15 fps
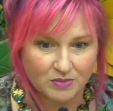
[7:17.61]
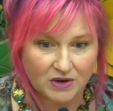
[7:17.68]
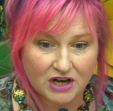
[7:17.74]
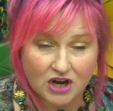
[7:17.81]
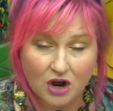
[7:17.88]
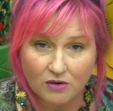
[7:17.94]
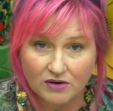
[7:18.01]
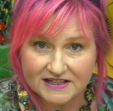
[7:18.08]
But
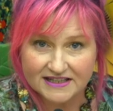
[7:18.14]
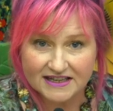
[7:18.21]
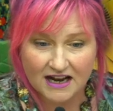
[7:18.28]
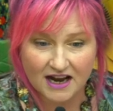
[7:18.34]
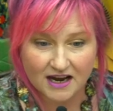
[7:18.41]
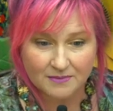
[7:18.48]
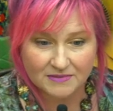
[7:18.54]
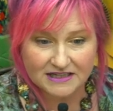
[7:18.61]
notice that
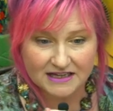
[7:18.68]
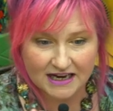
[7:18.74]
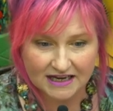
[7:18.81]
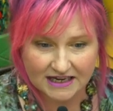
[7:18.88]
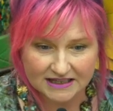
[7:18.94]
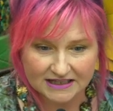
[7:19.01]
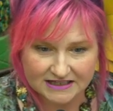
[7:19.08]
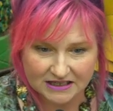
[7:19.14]
I'm
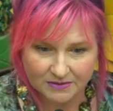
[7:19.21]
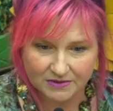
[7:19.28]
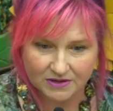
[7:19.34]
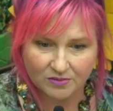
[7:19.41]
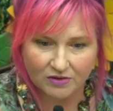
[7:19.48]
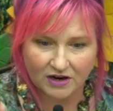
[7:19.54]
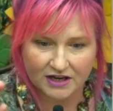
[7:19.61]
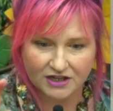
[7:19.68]
taking the tip of
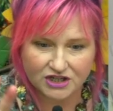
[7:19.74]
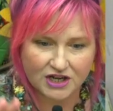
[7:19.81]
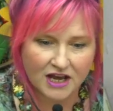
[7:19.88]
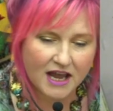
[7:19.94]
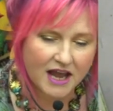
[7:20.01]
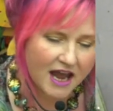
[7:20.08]
the brush